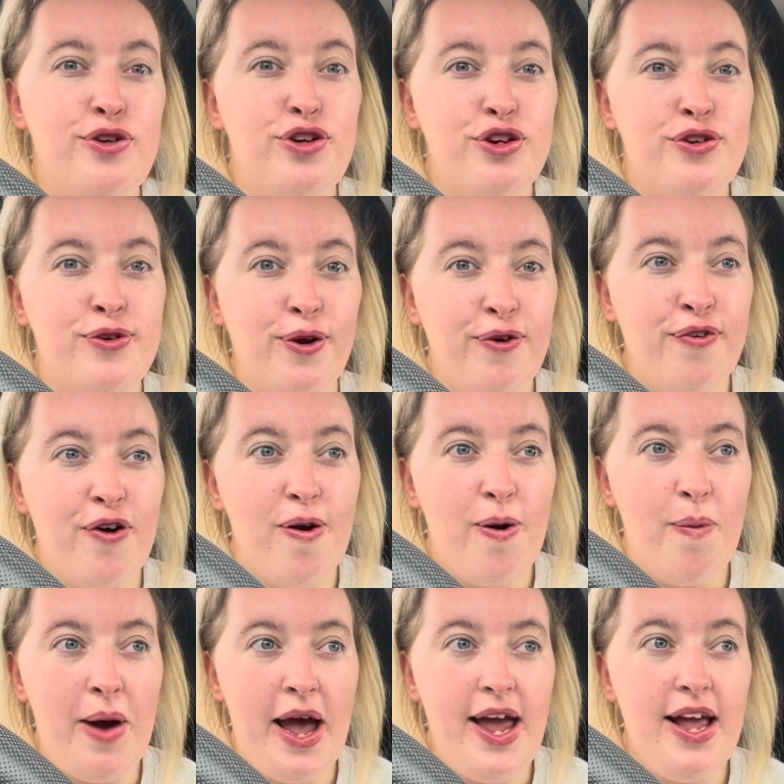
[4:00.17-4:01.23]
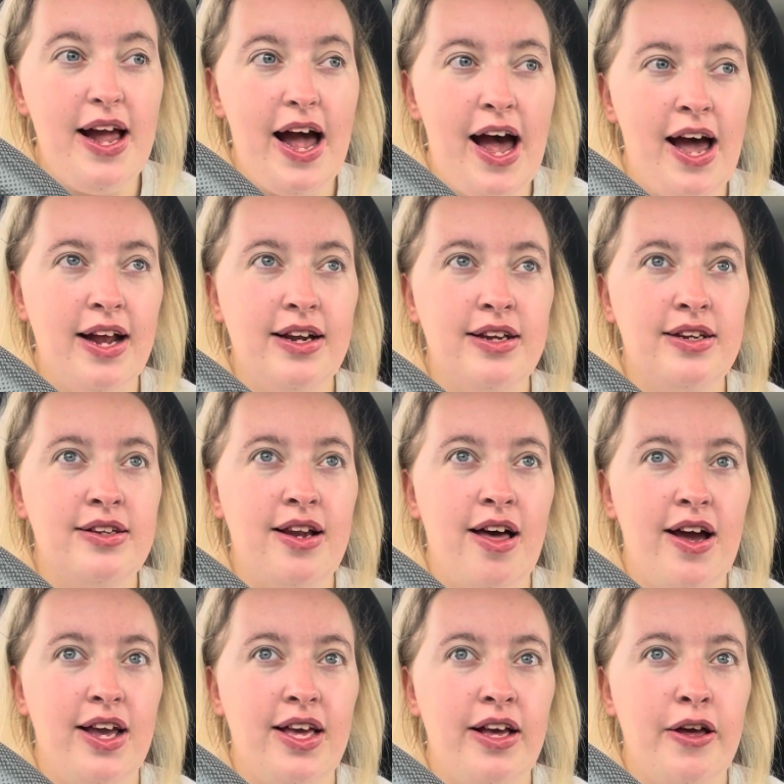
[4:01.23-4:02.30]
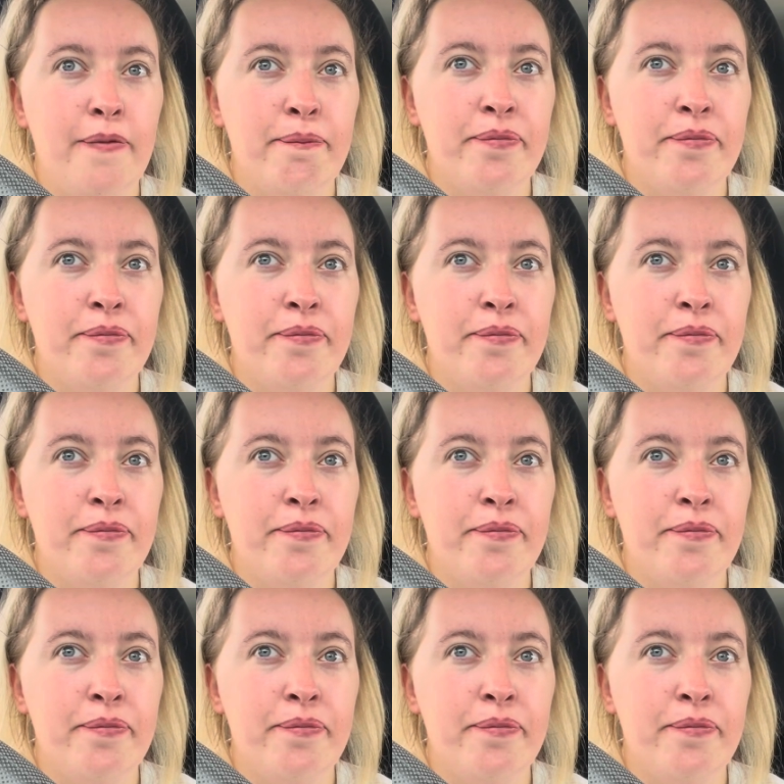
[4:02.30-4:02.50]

just so far away, and like